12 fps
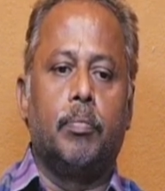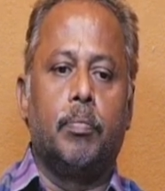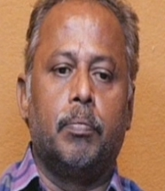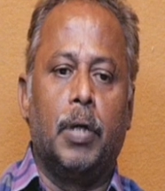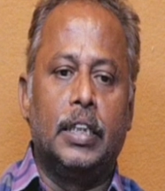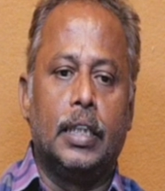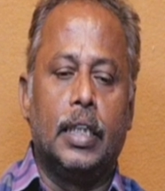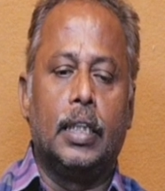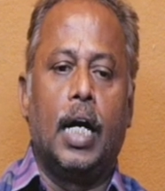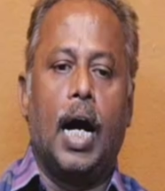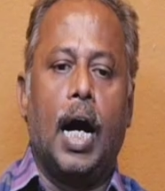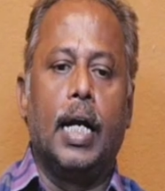budget
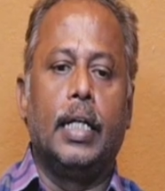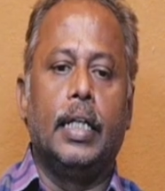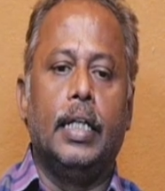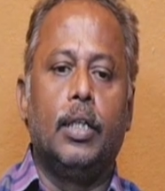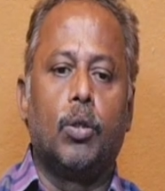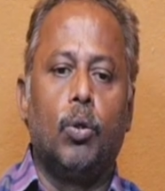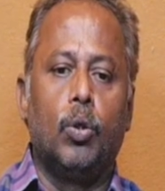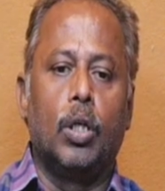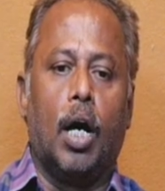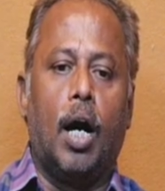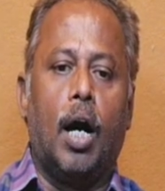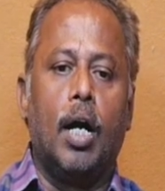and include
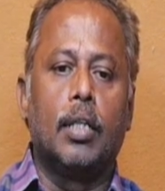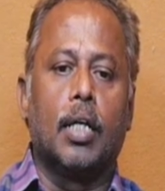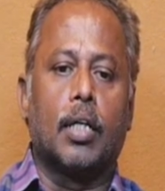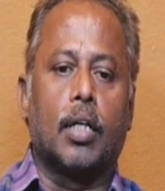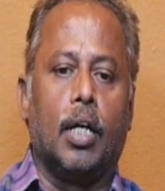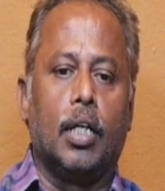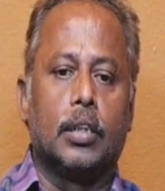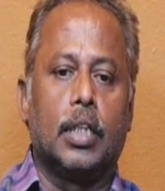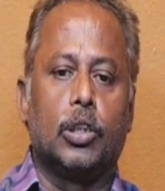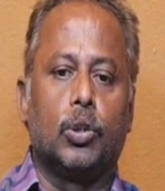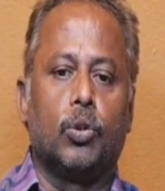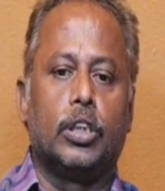all the cost
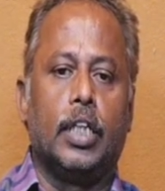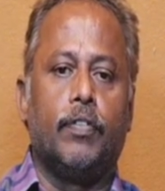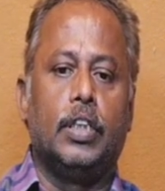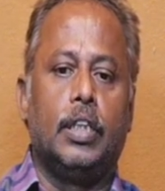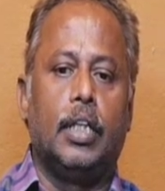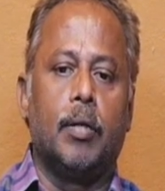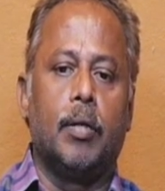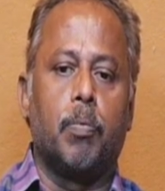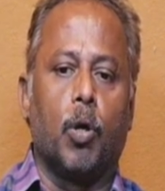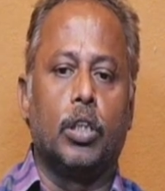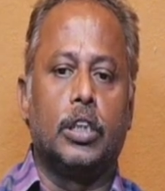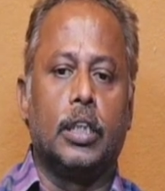associated with the
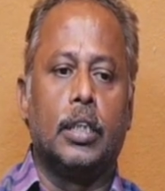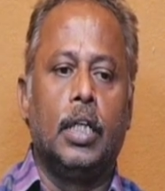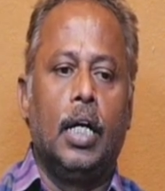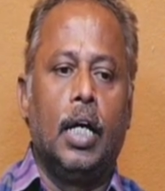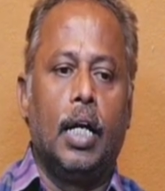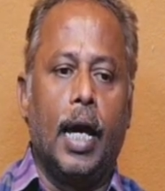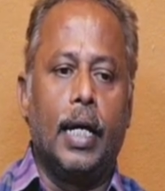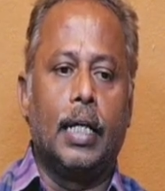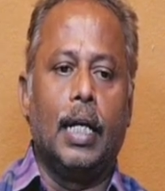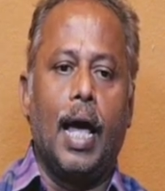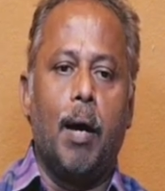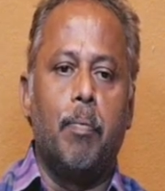project like
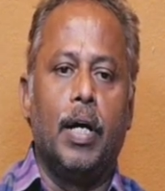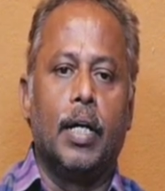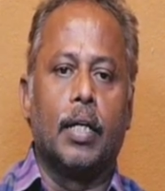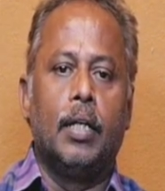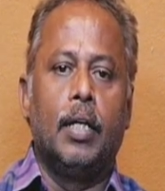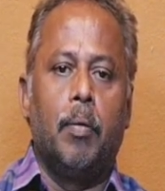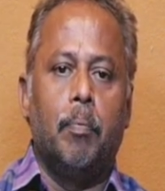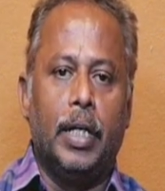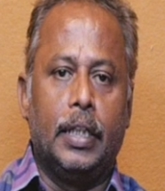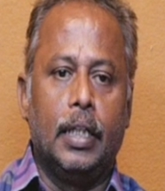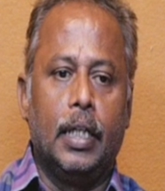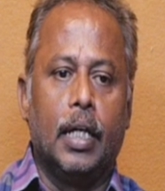labor,
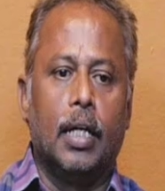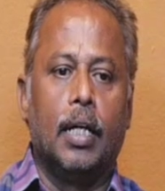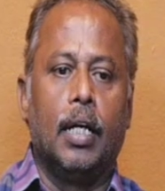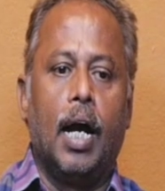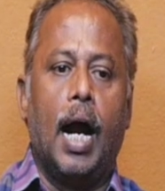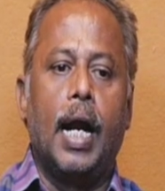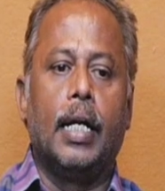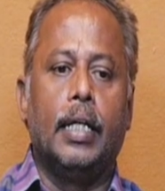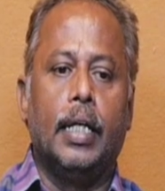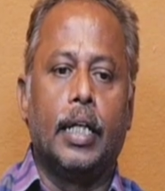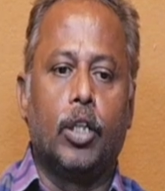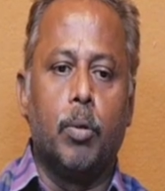material and
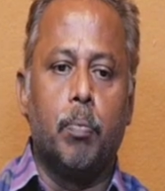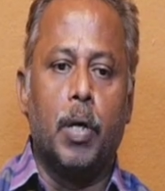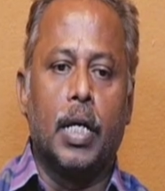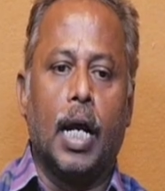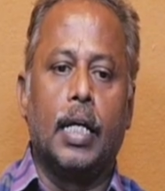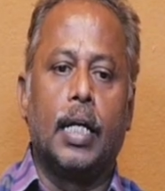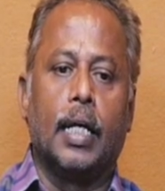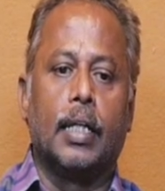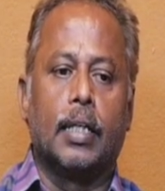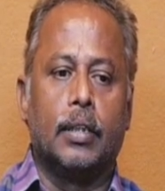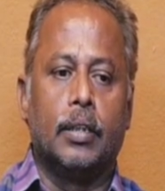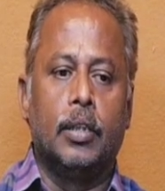equipment and other
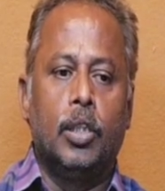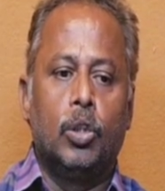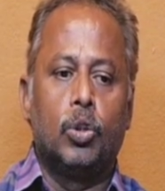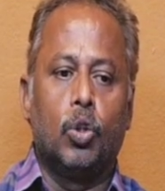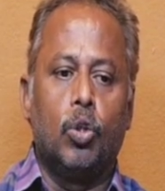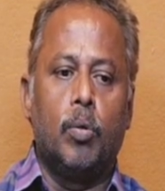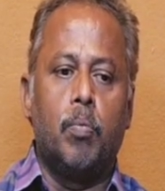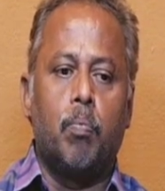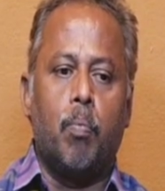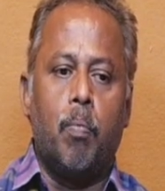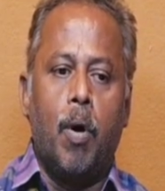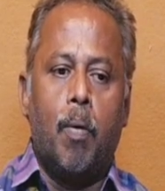head.
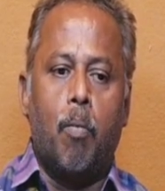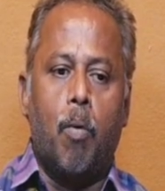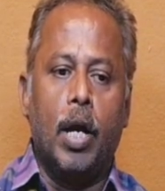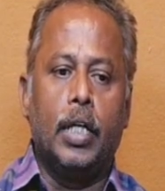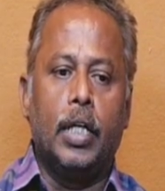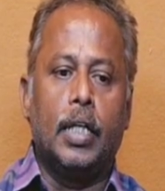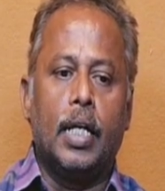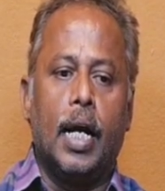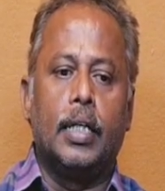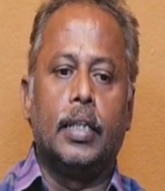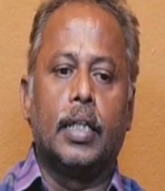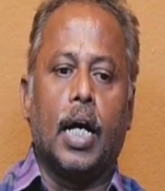So monitor
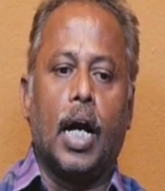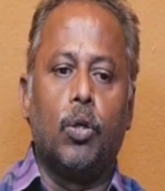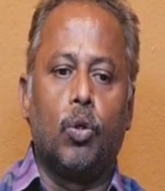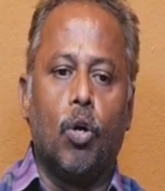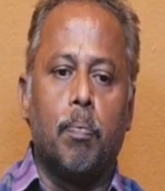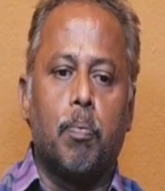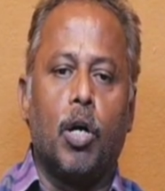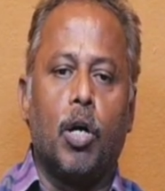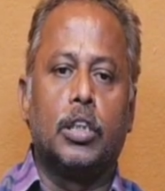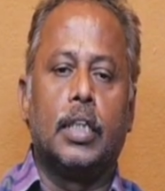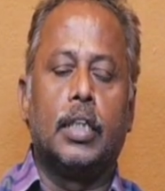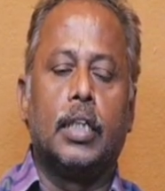and control
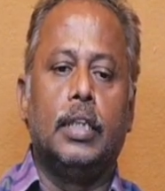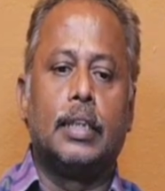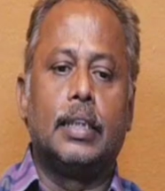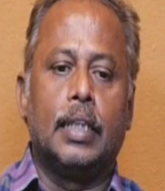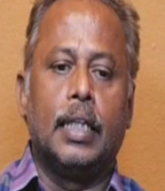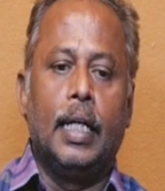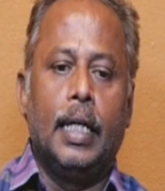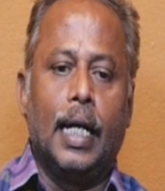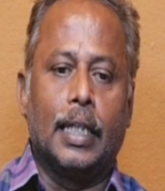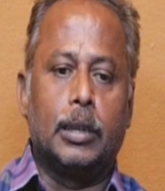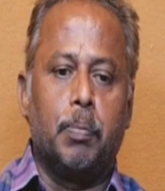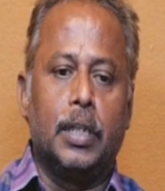project is
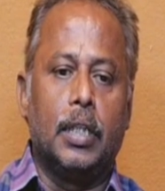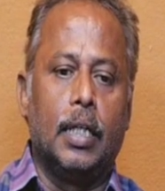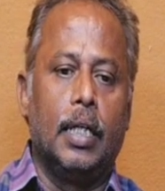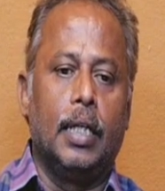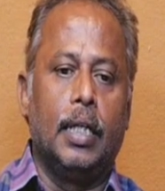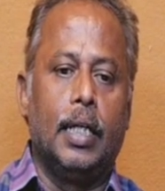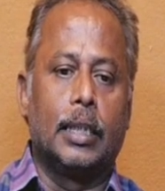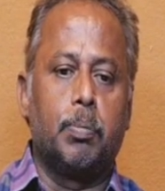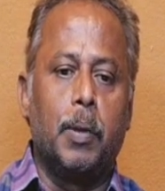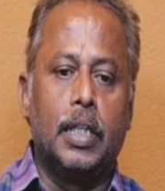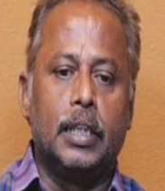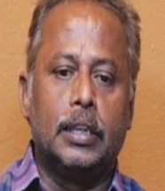
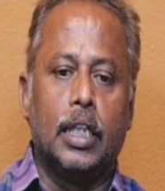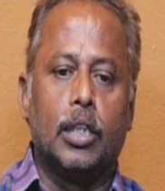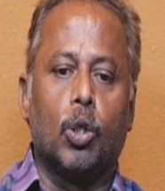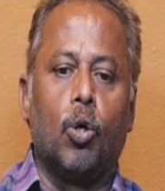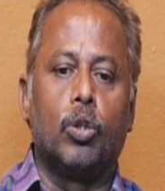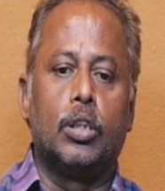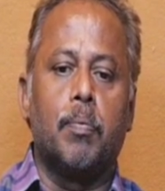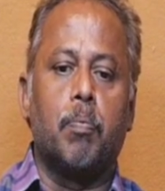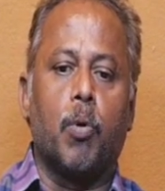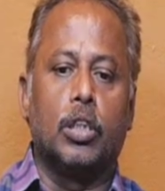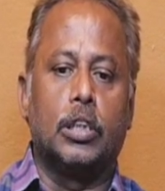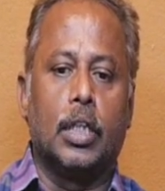expenditure throughout the
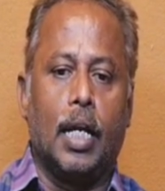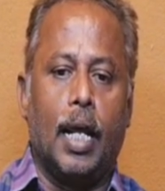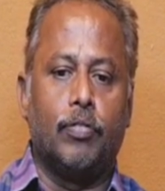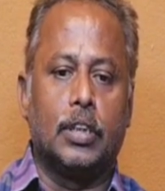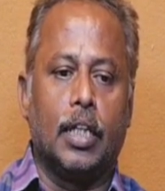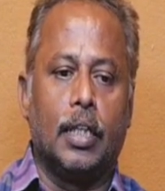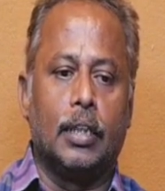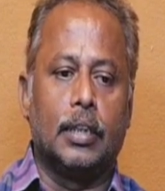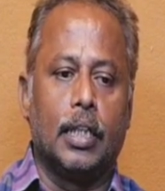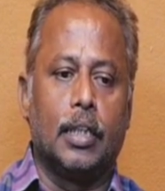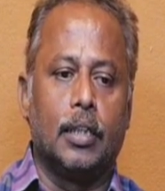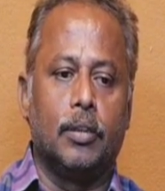project life
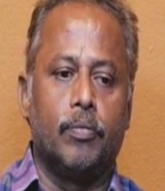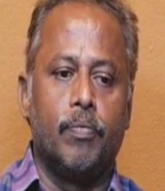cycle.